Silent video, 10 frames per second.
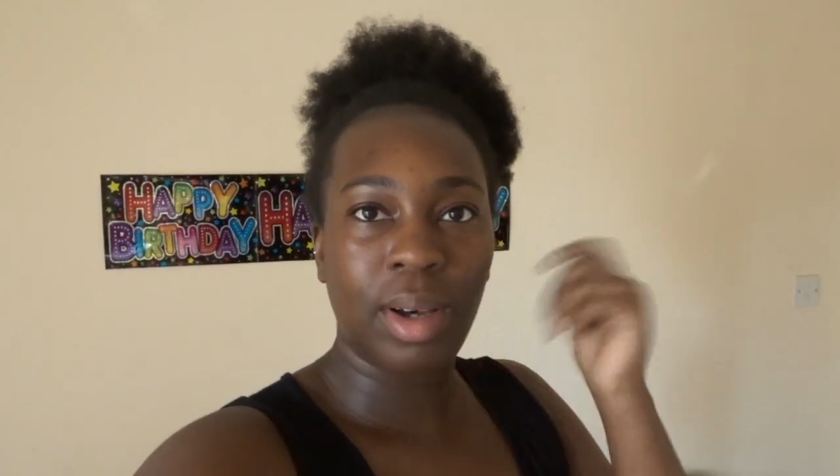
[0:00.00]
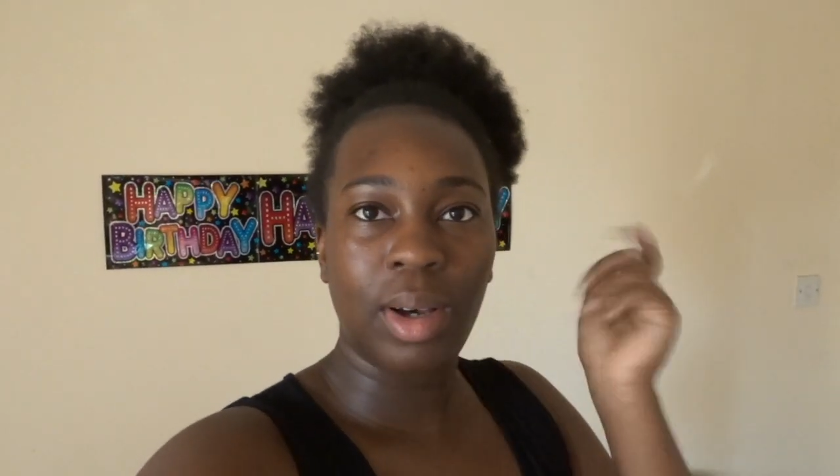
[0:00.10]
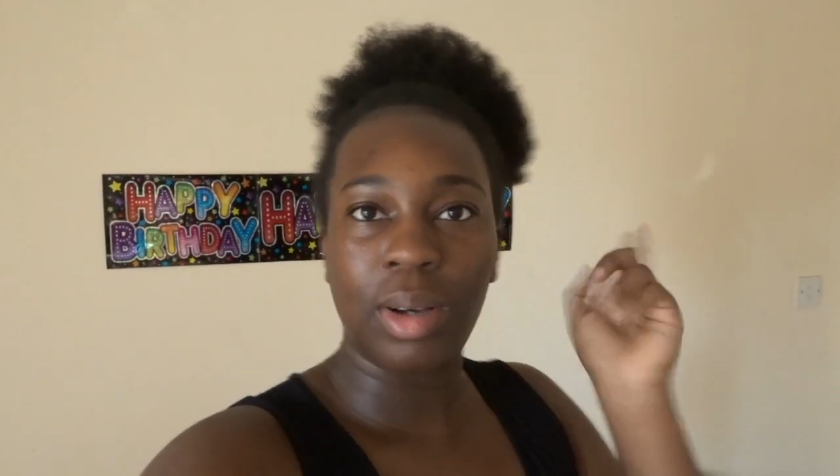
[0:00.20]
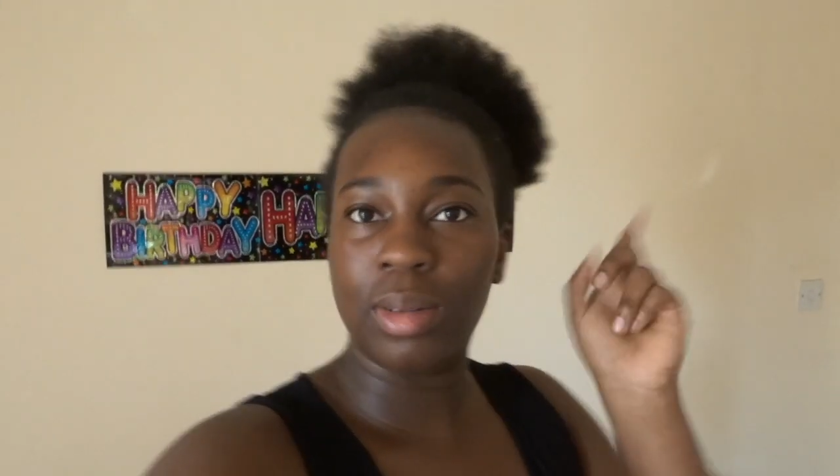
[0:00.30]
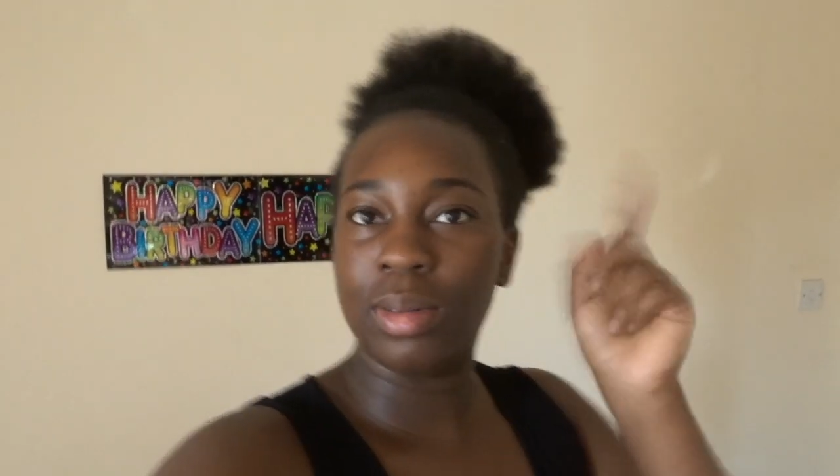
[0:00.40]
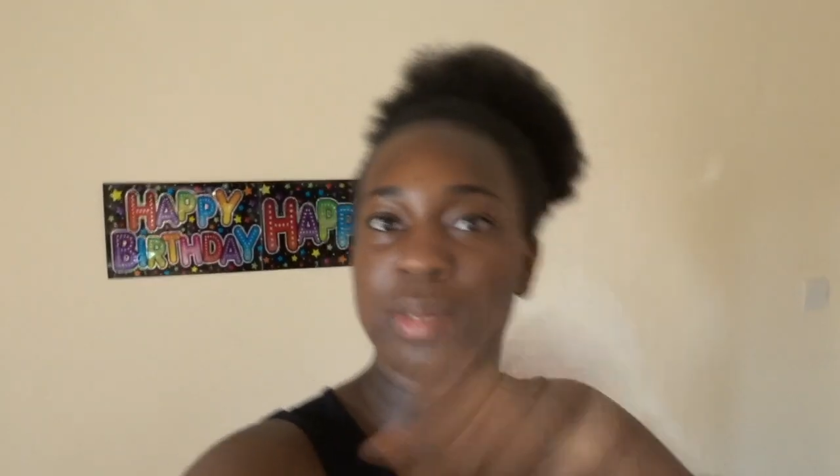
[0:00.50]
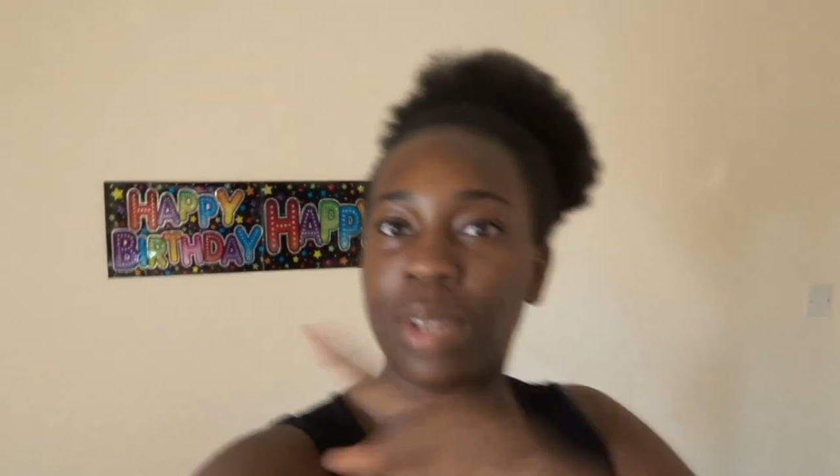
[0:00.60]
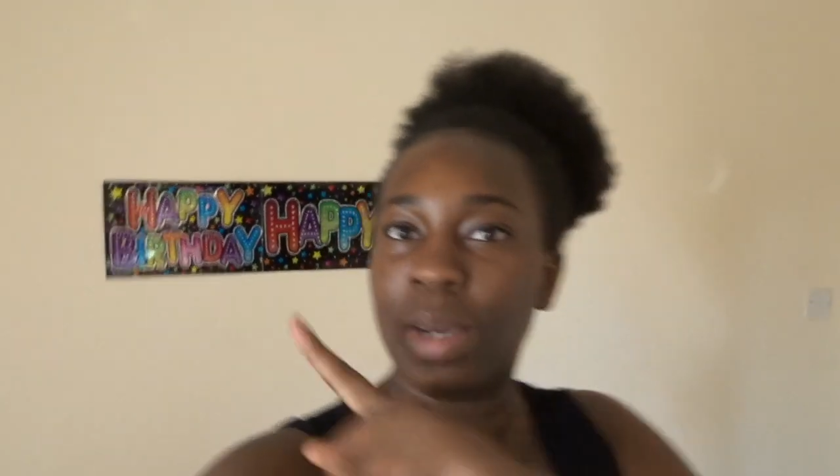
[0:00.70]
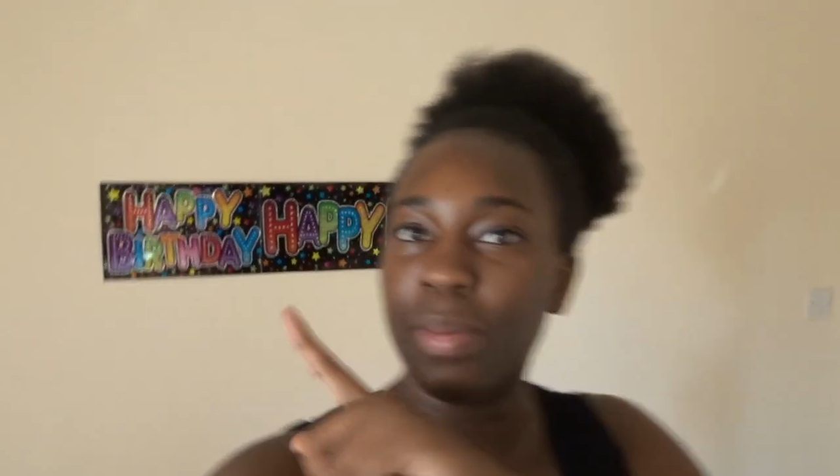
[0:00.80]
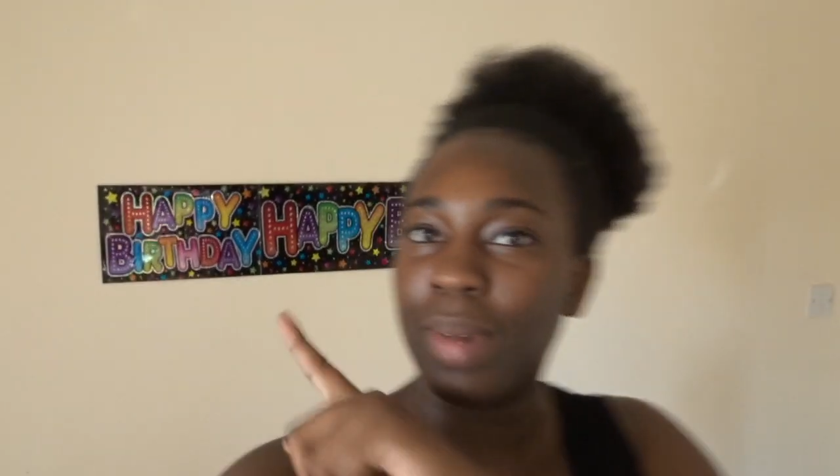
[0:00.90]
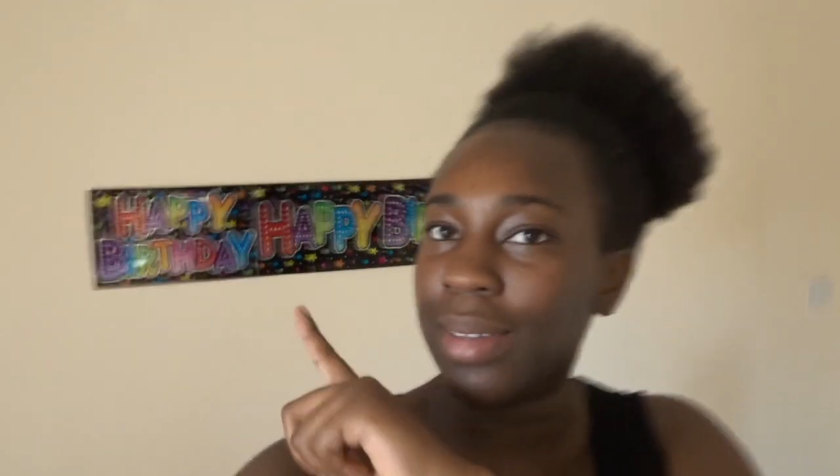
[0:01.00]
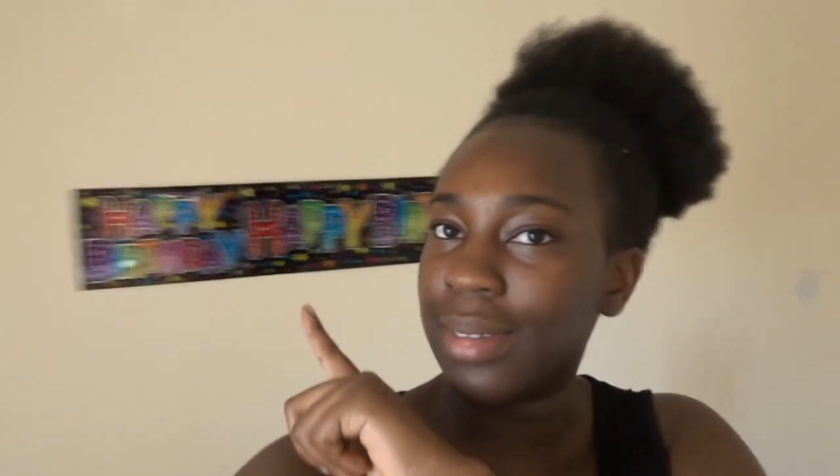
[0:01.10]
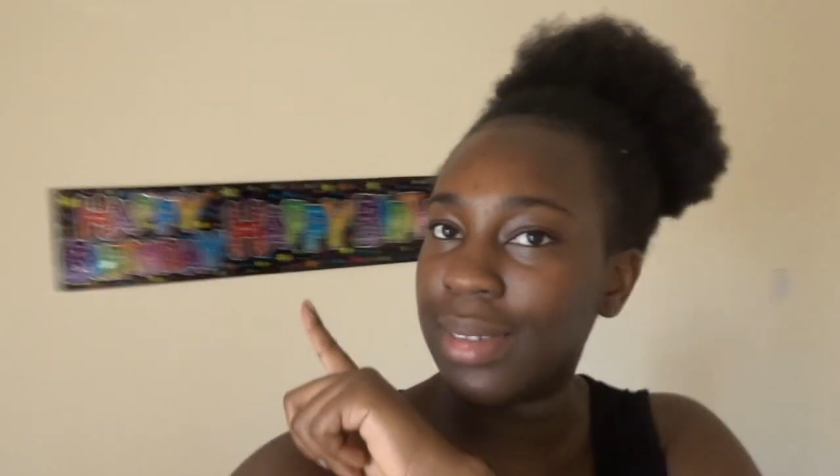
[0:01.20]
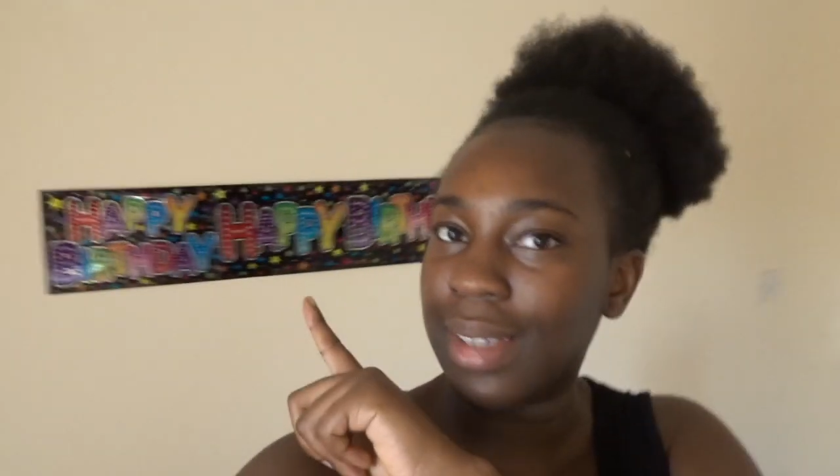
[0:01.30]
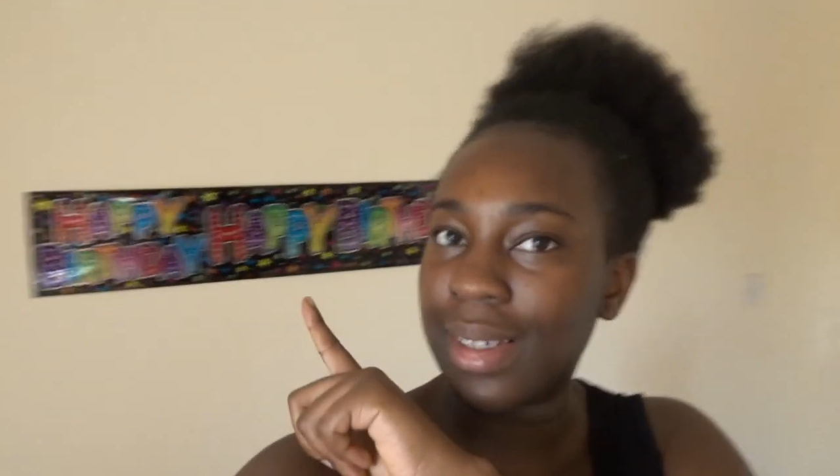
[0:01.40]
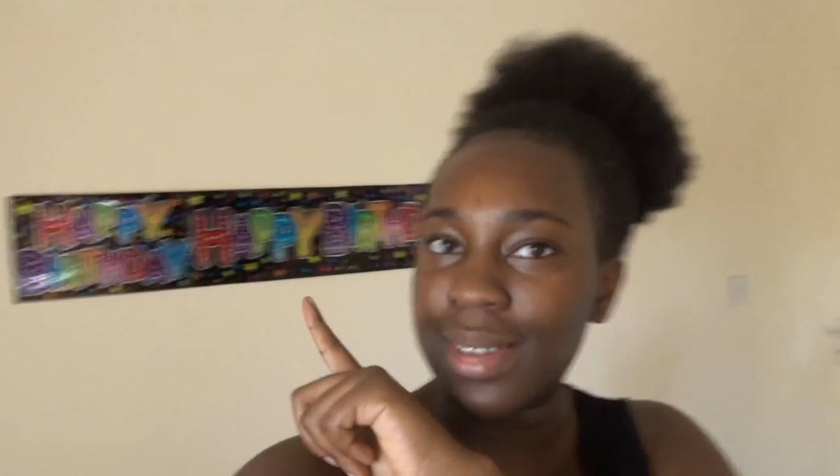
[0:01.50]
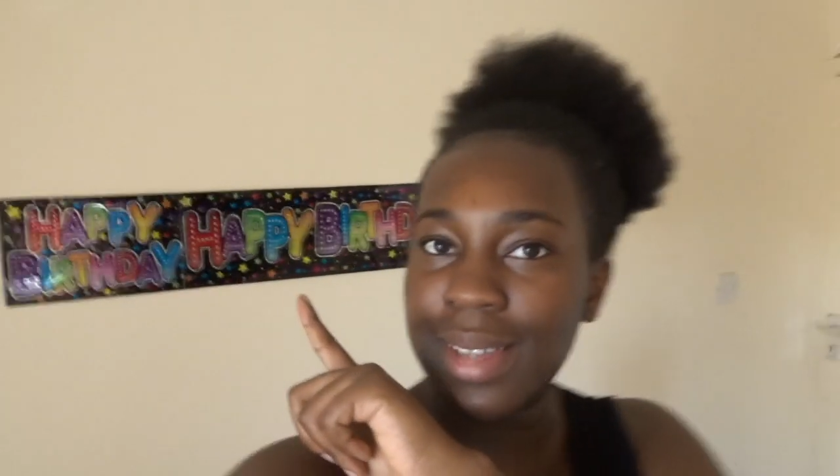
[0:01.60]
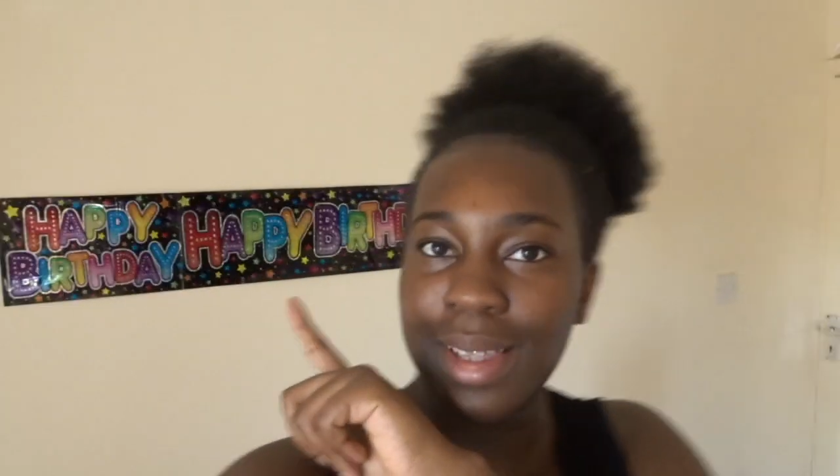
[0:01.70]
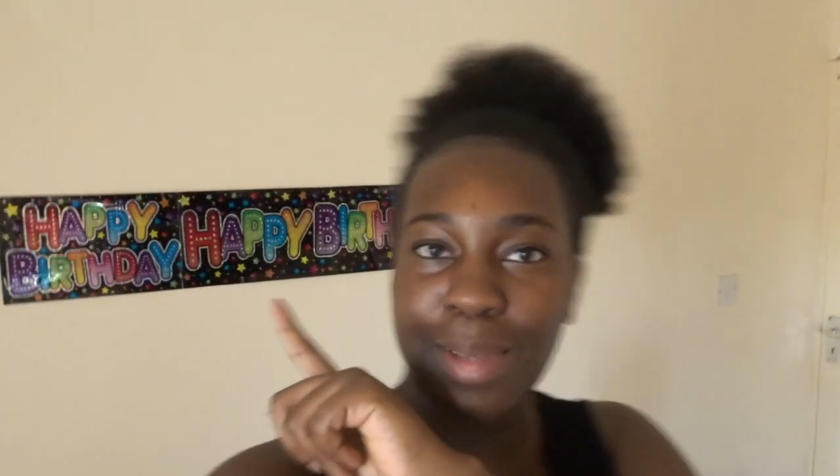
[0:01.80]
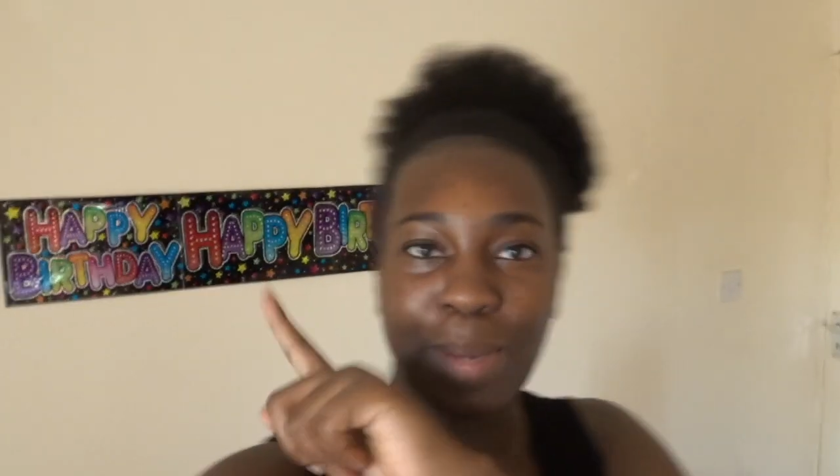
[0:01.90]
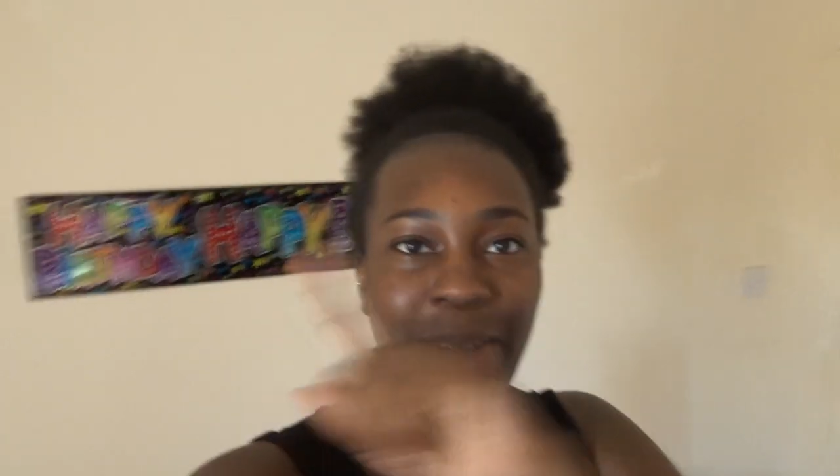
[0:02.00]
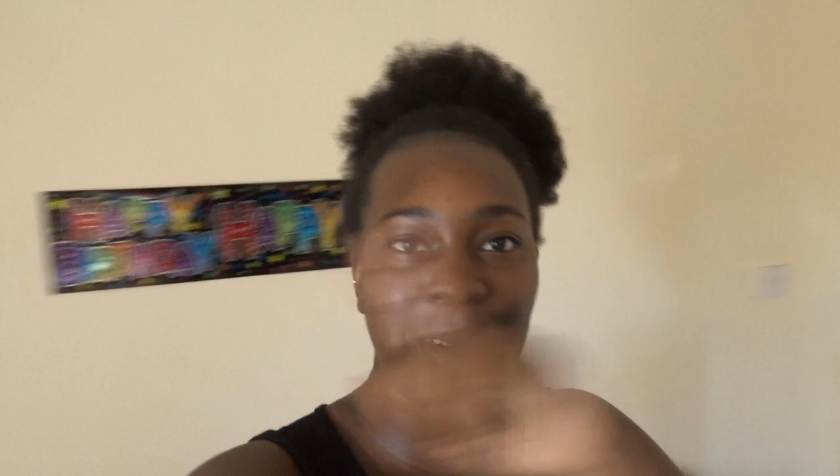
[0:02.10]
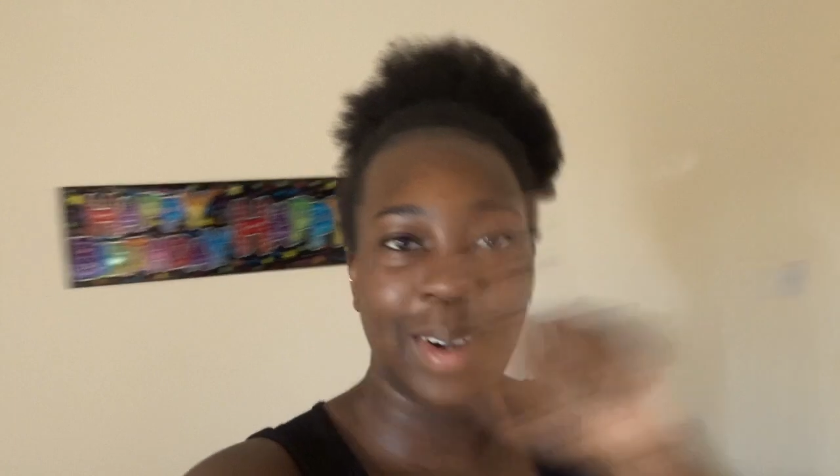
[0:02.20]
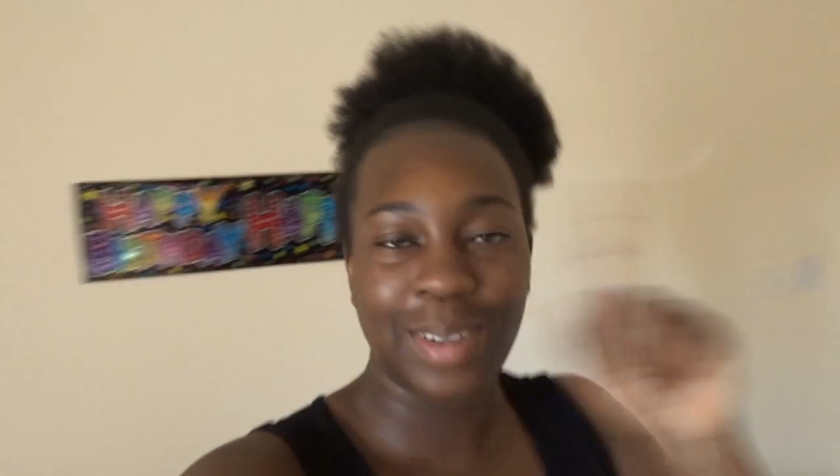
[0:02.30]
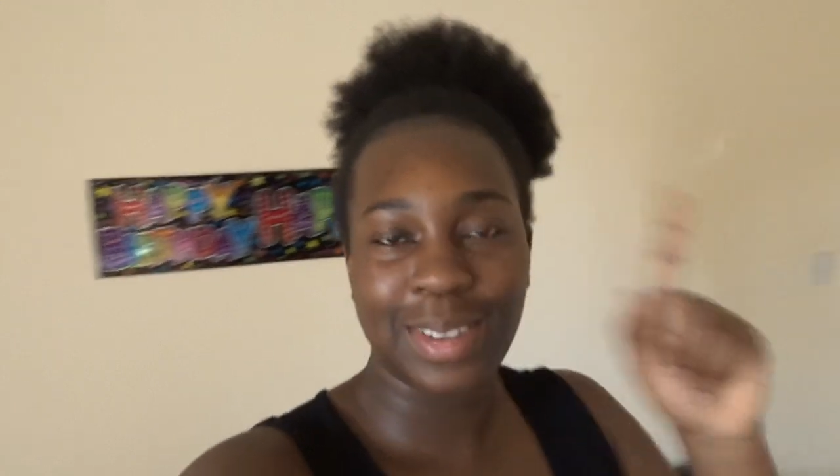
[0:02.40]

Oh, don't mind this in the background.